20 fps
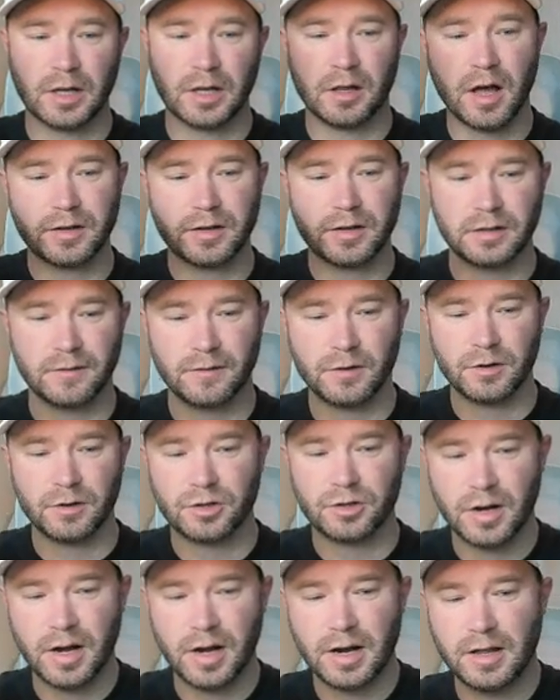I lost the
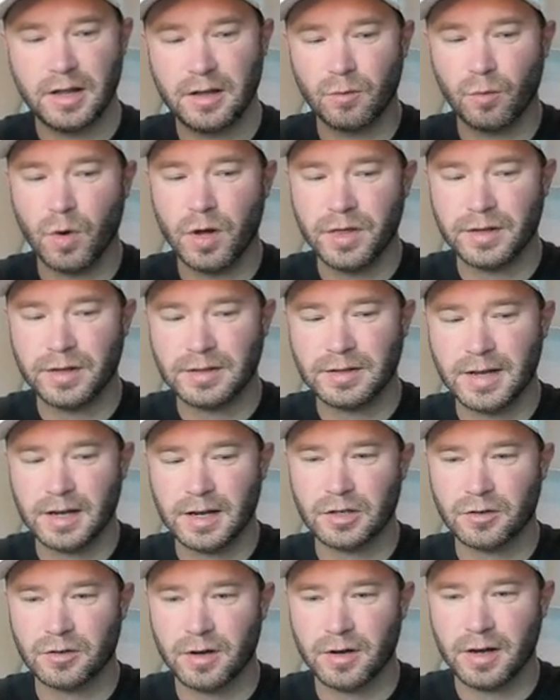first trade and then won the
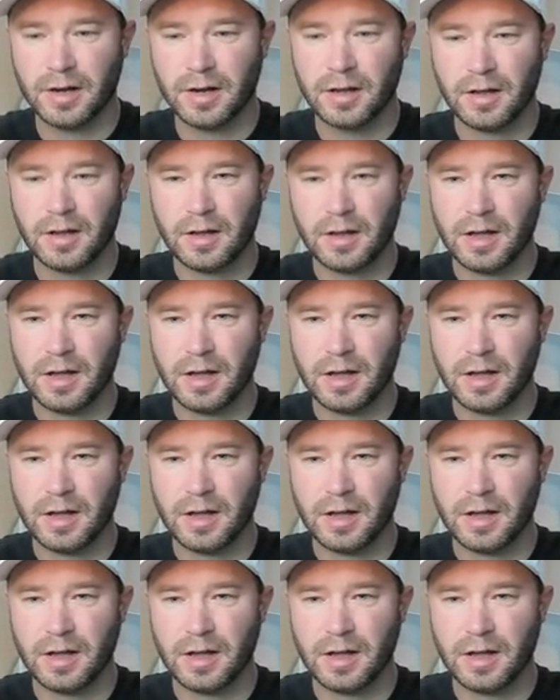second trade